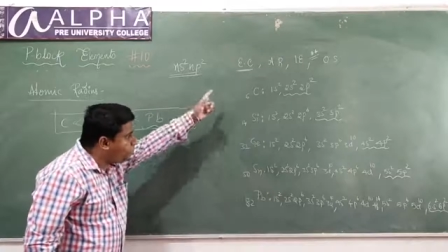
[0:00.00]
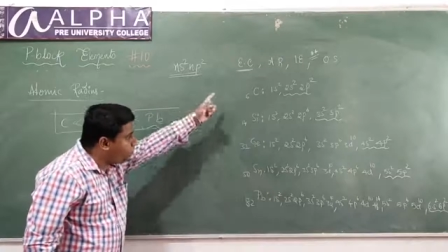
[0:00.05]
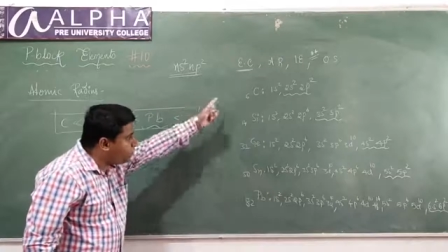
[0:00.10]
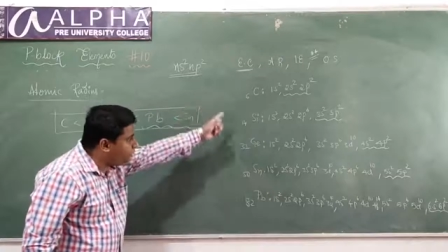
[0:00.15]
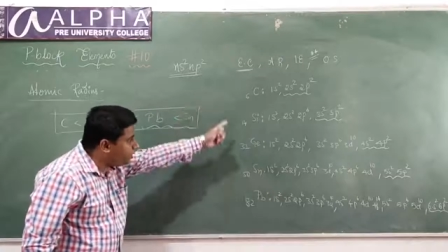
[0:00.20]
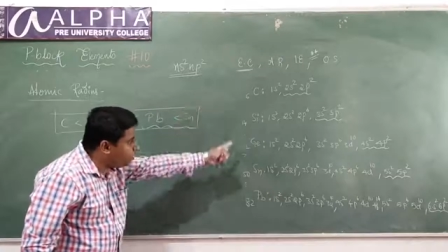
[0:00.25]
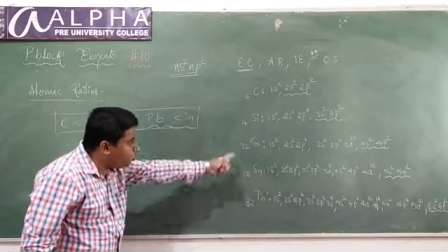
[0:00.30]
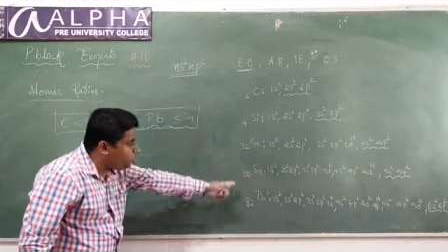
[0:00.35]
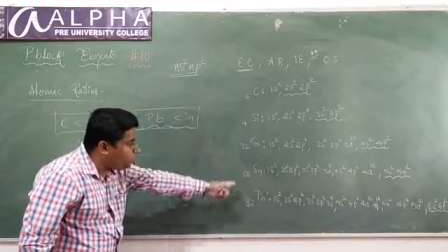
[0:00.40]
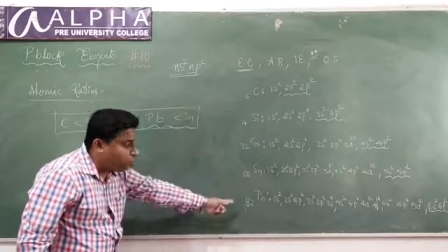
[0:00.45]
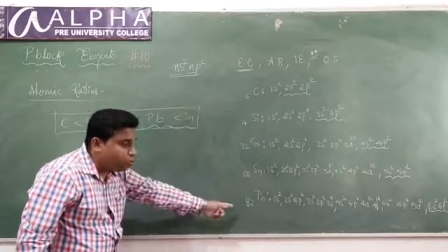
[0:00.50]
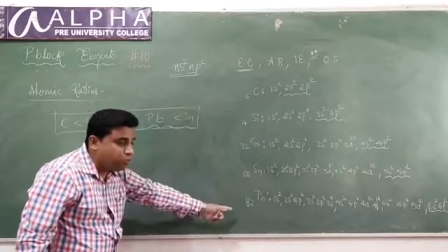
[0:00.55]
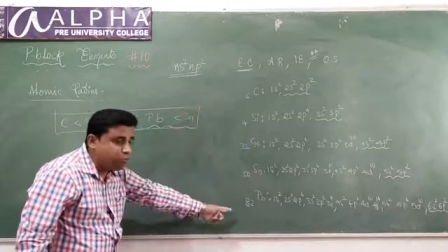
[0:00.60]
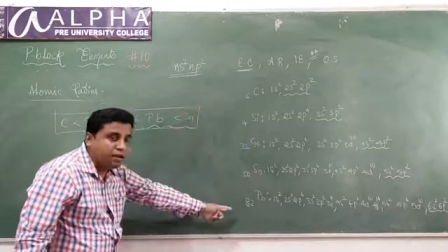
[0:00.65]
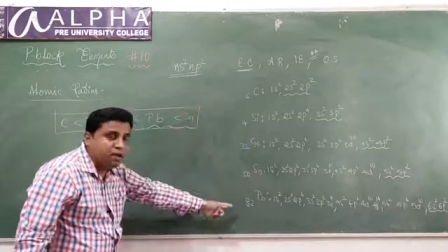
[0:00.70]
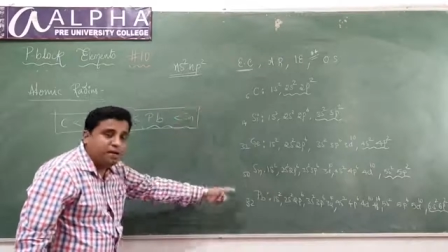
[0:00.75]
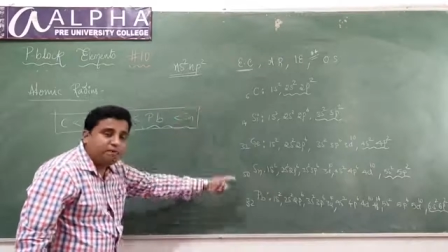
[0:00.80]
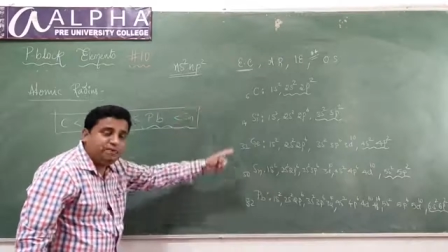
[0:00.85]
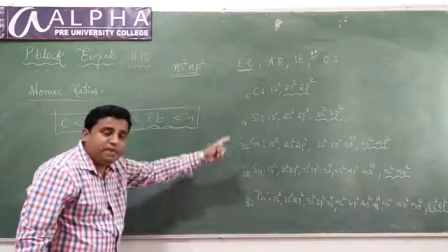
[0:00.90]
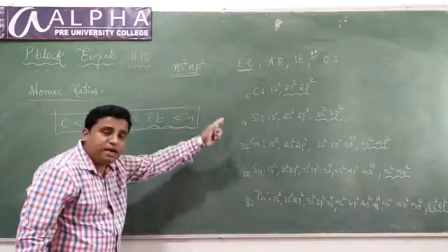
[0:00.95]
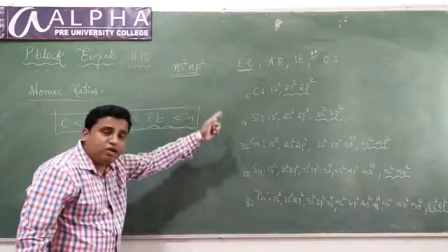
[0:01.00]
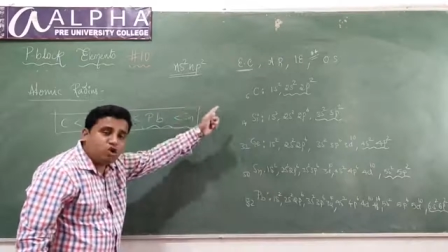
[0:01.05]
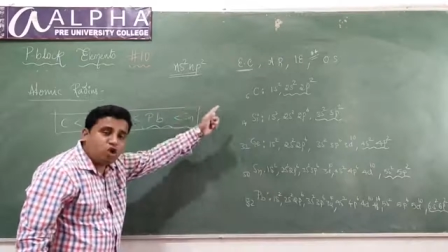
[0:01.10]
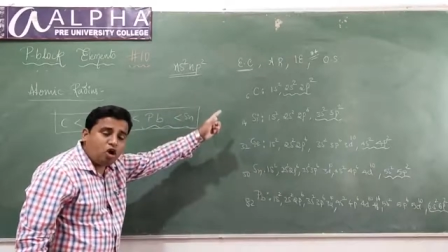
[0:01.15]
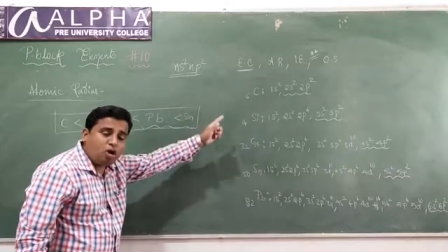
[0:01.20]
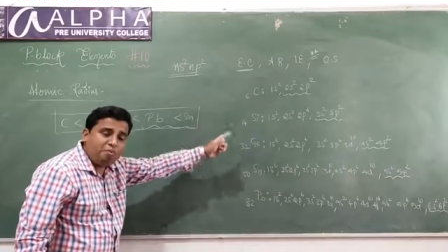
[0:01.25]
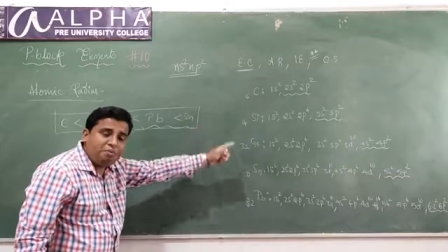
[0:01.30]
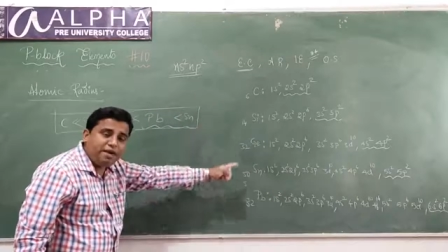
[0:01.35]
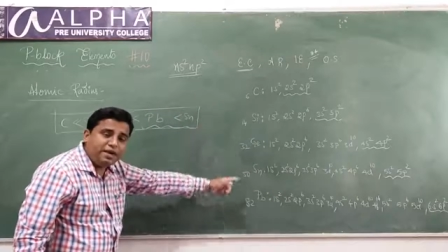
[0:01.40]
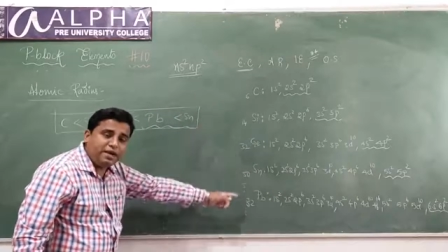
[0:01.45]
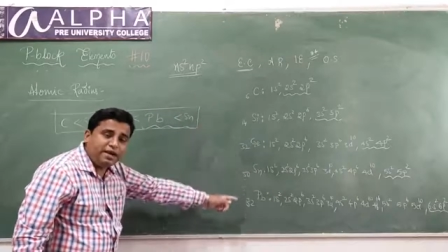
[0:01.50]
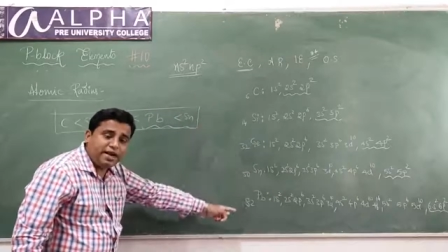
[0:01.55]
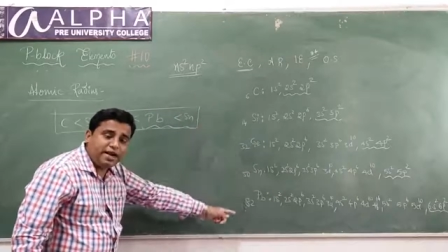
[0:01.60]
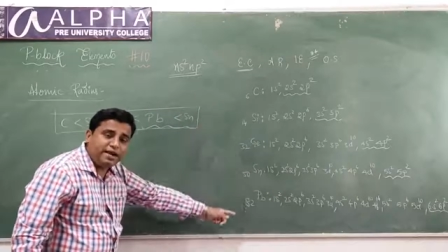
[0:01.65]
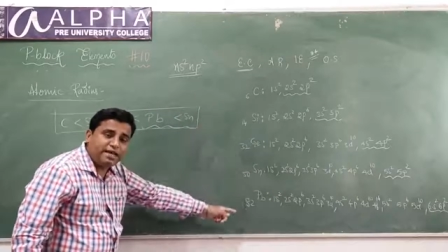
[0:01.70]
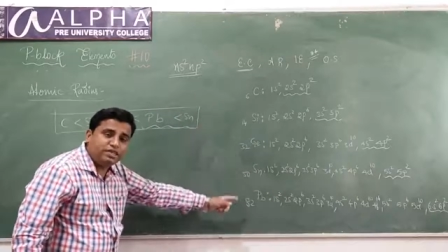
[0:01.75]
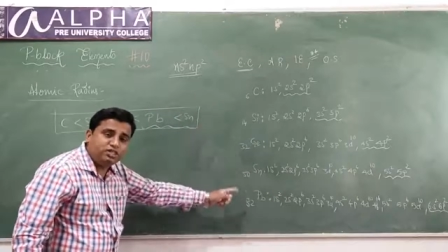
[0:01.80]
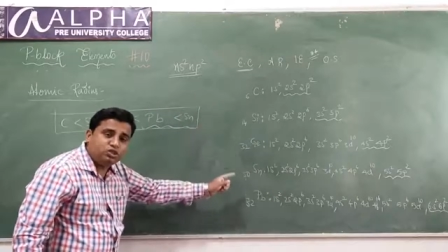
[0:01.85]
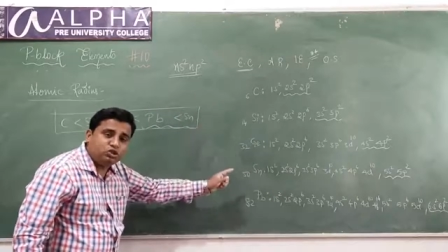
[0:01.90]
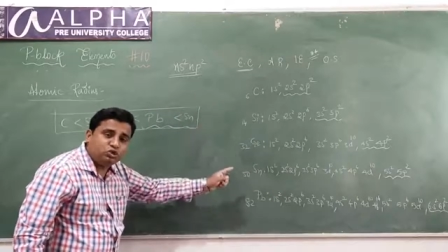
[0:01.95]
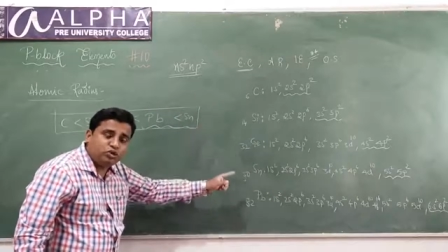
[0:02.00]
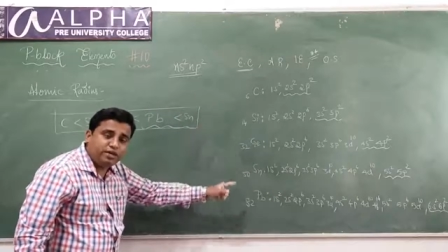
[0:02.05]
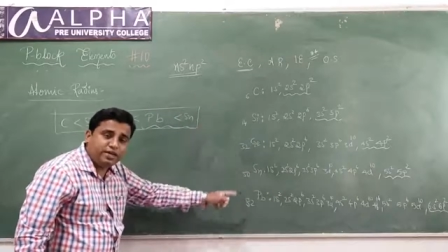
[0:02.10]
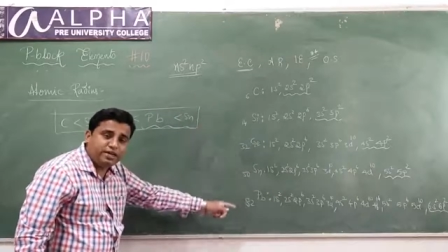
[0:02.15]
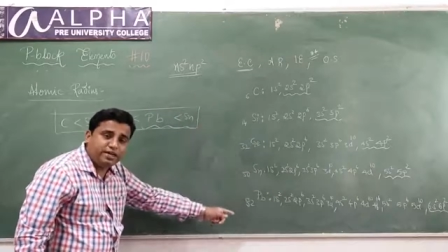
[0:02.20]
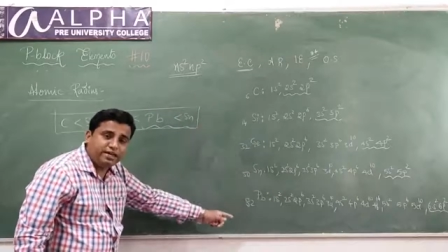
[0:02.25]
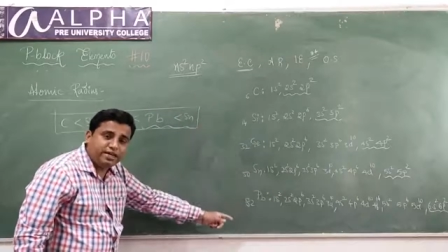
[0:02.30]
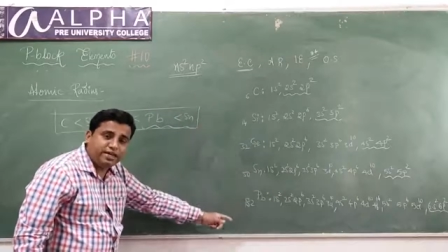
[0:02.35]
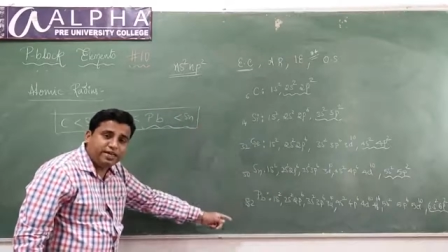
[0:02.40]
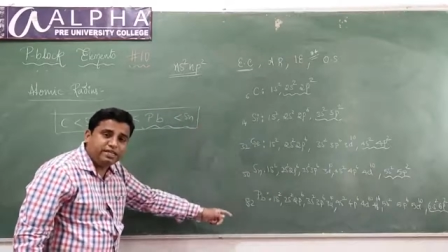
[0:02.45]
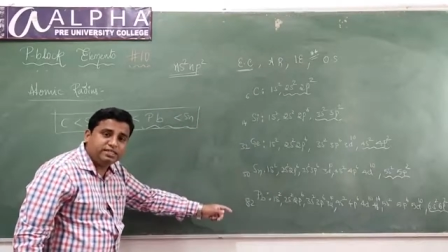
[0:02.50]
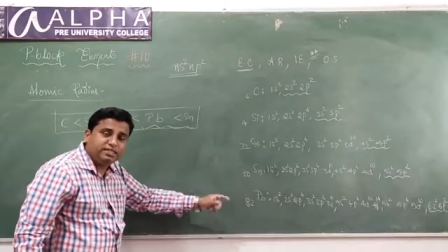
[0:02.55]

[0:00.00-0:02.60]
the group the atomic radius should increase.